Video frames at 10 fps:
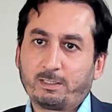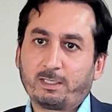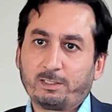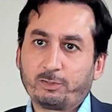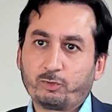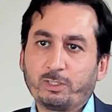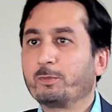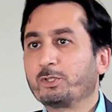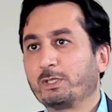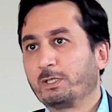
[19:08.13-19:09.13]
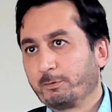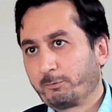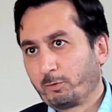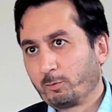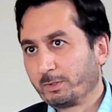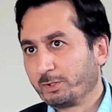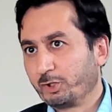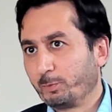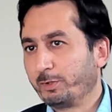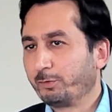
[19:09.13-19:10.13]
then they should immediately inform the
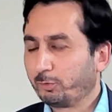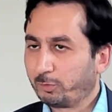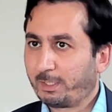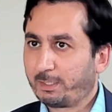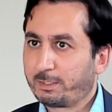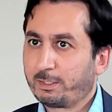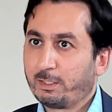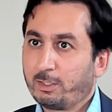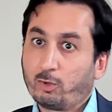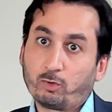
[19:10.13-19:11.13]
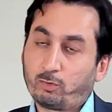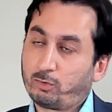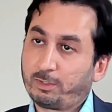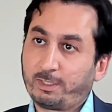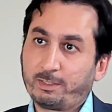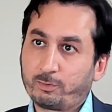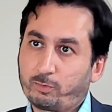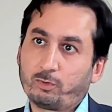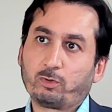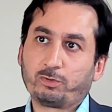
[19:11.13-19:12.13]
GP so that, or their
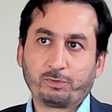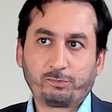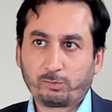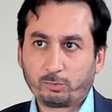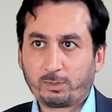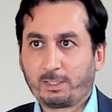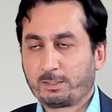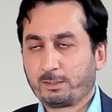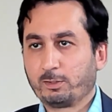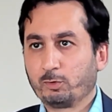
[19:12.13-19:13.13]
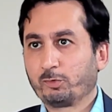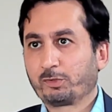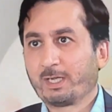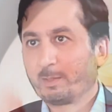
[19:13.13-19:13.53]
endocrinologist, so that the dose can